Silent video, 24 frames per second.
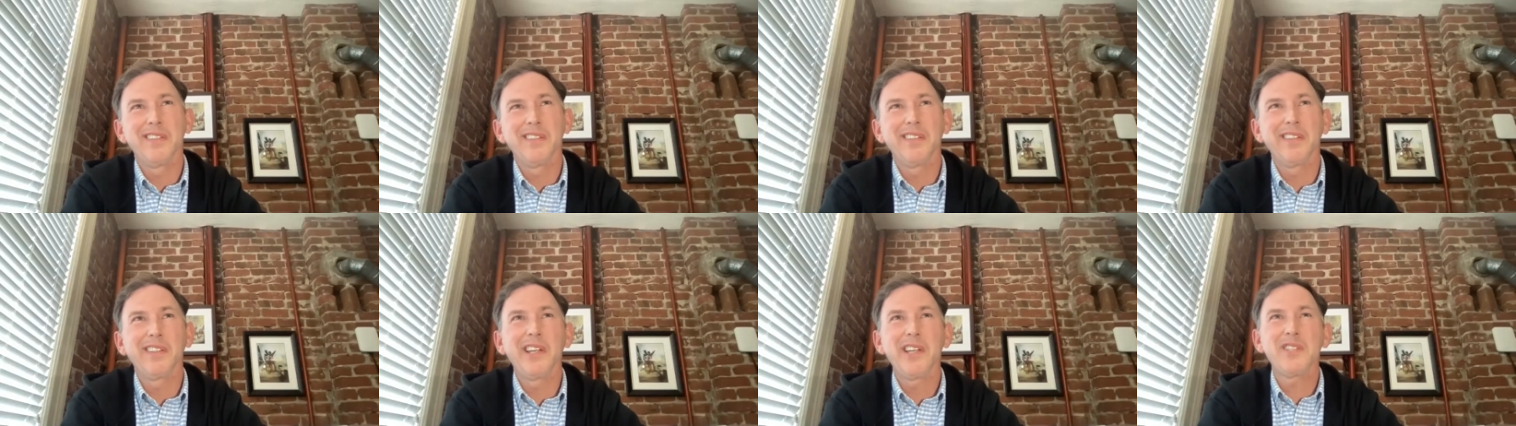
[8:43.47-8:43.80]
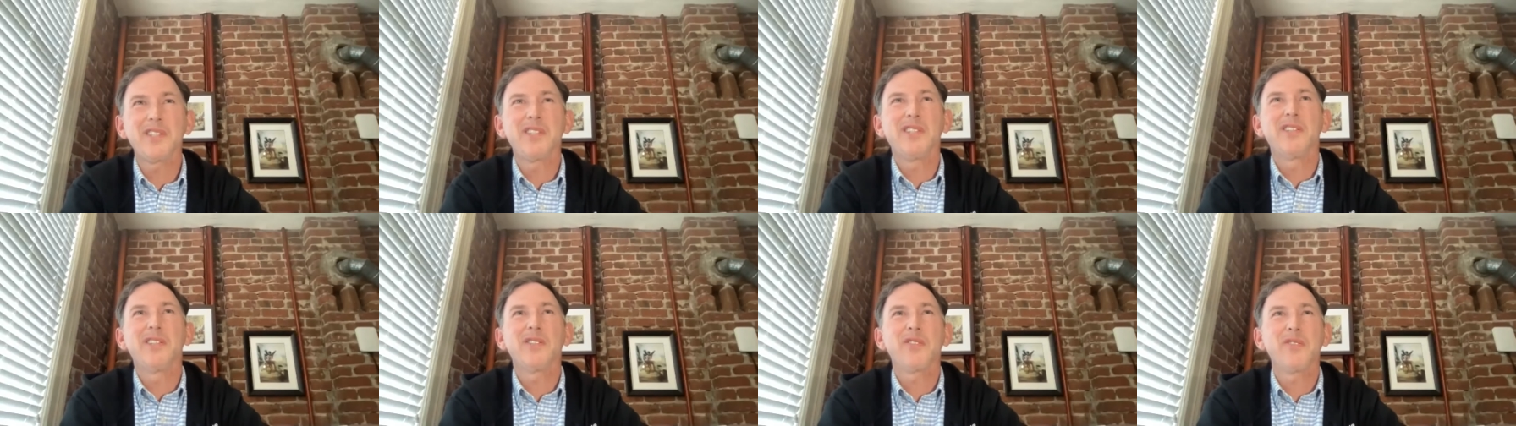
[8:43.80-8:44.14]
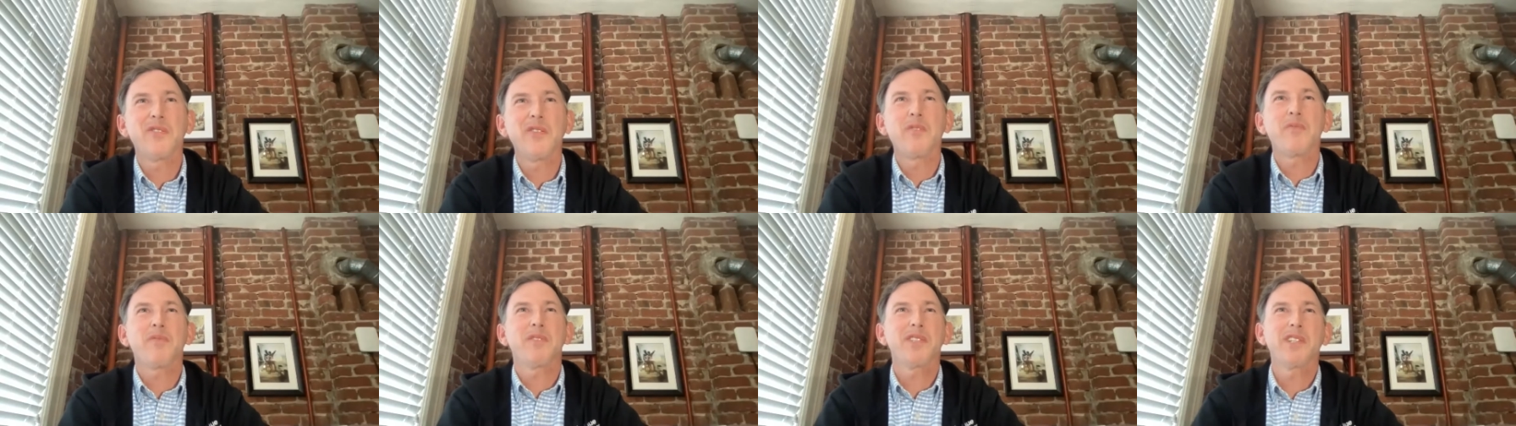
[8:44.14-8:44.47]
lessons
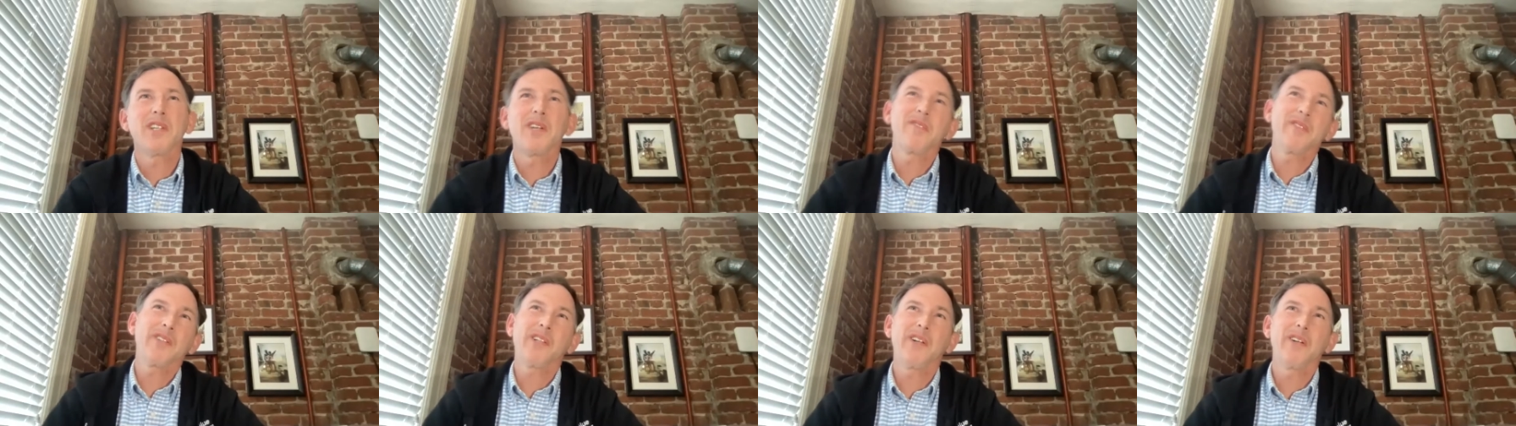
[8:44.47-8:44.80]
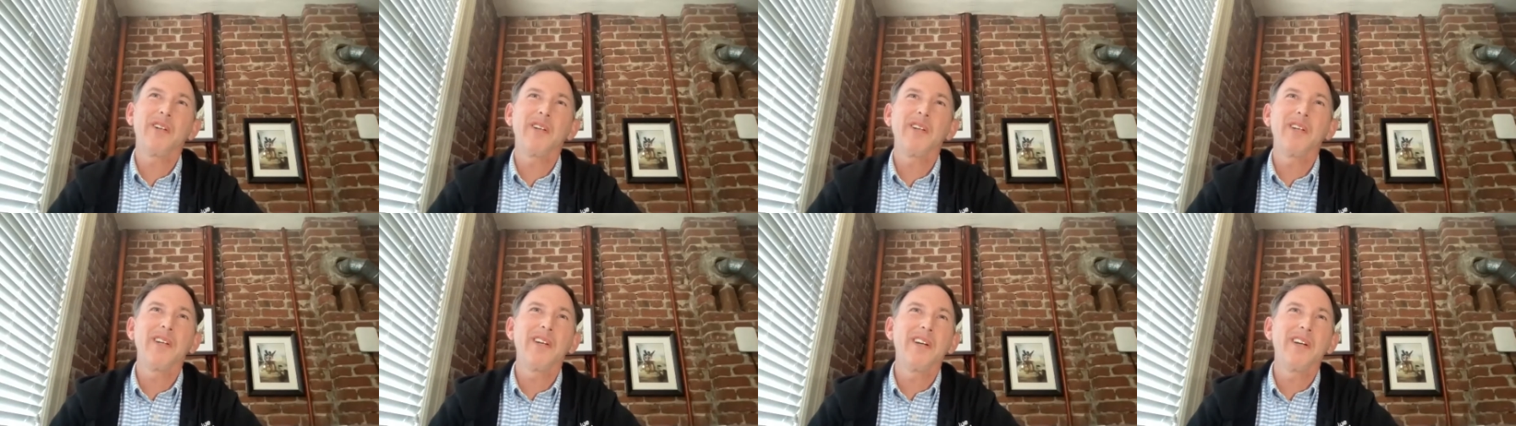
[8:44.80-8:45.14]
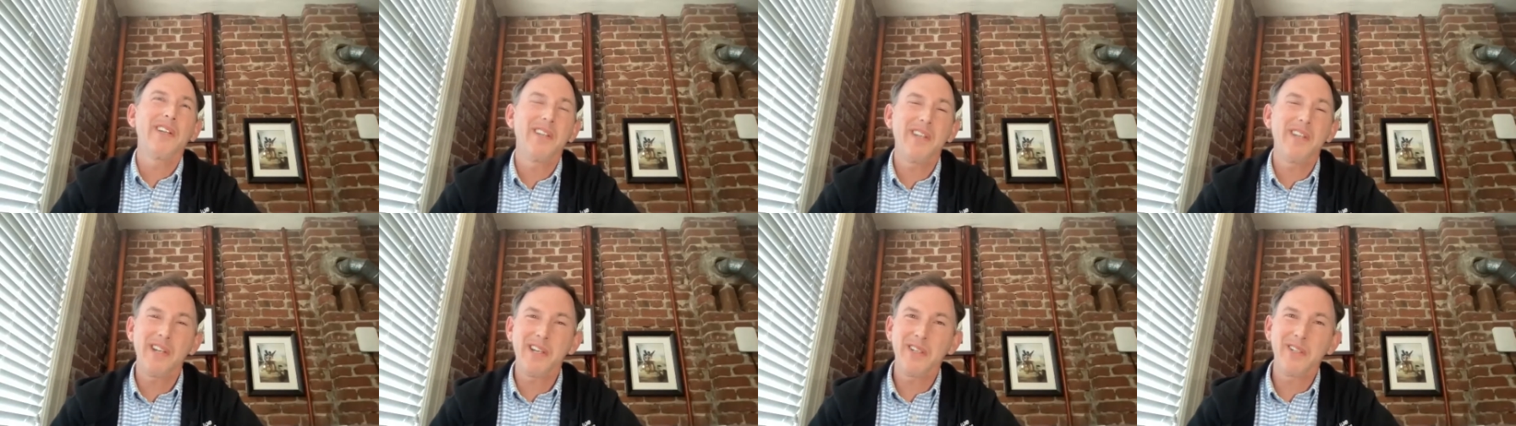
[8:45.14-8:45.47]
from Steph Curry
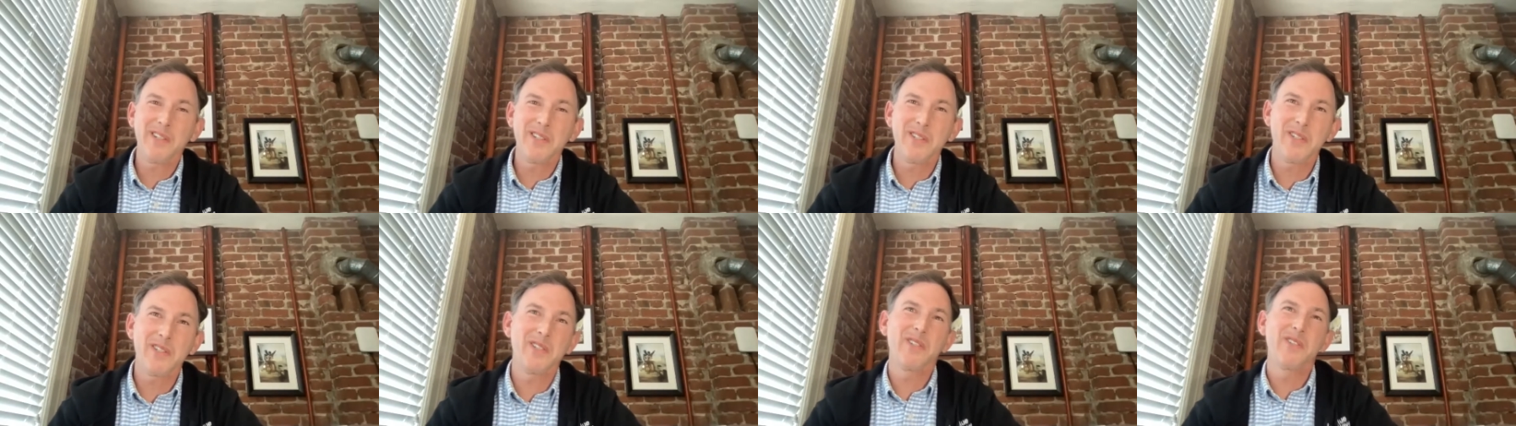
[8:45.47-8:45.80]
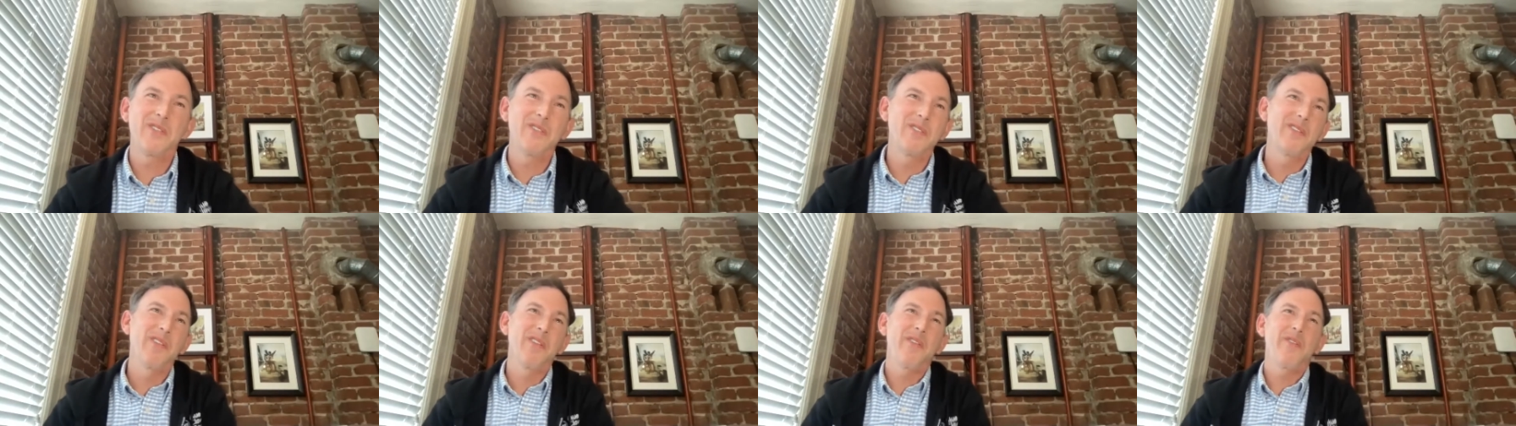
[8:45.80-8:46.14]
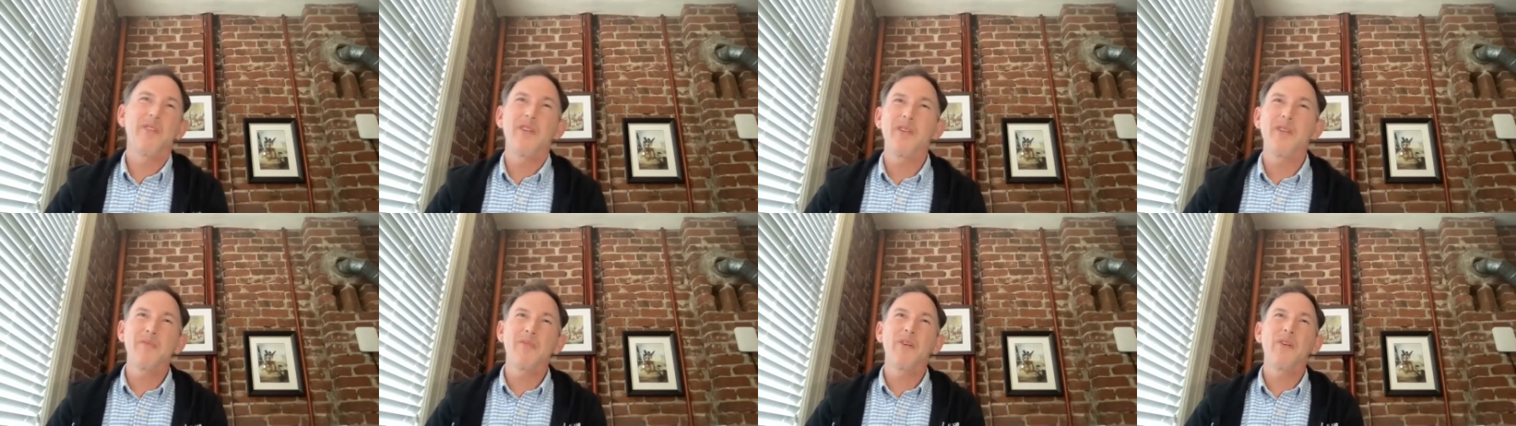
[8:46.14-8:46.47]
on how to shoot
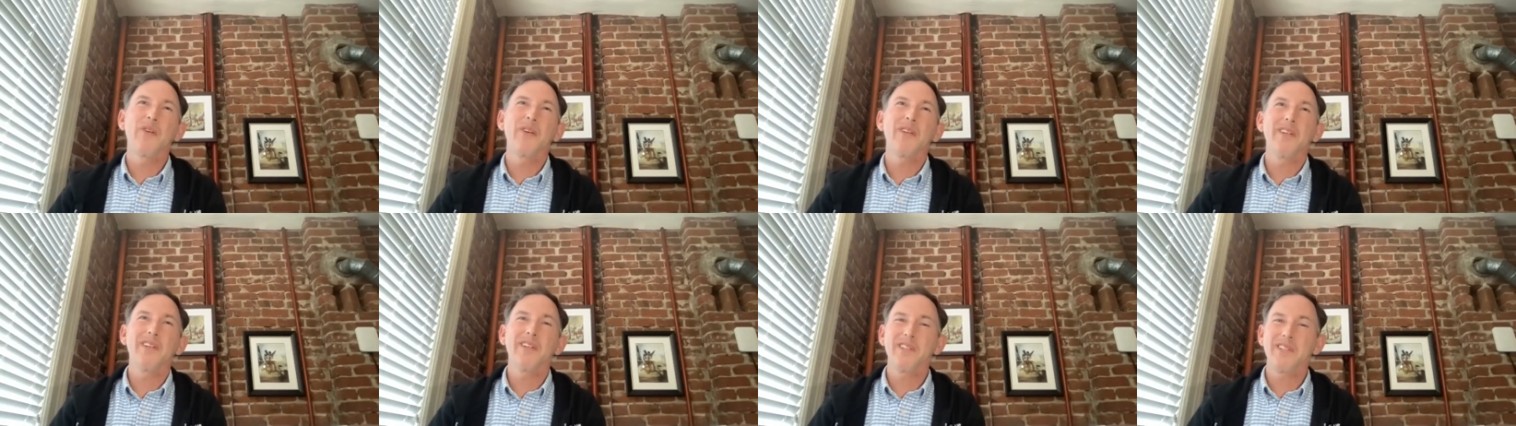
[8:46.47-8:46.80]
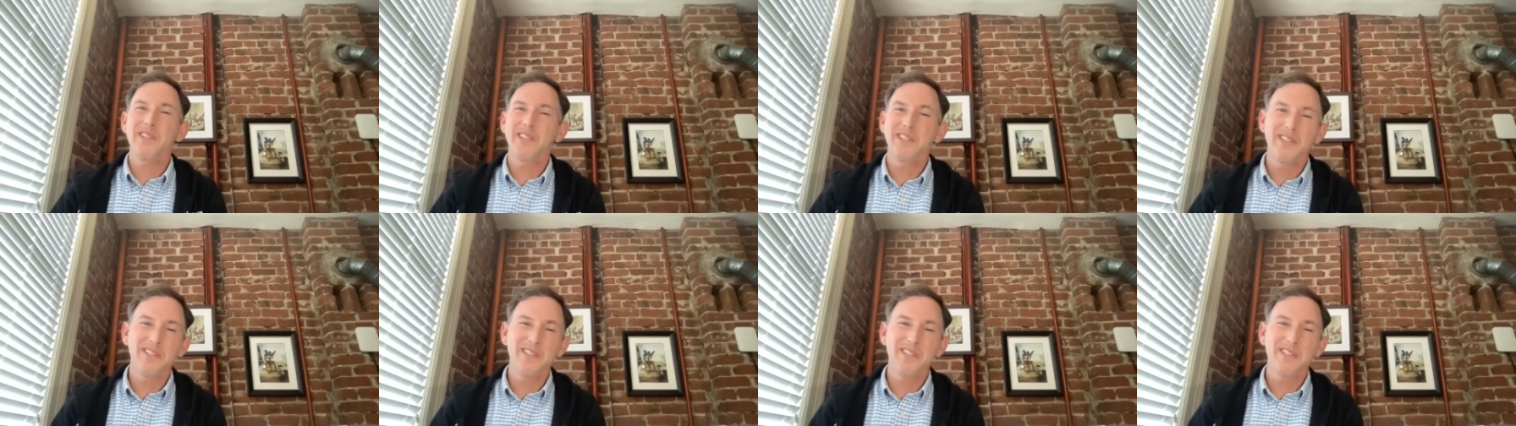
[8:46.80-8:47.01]
three pointers.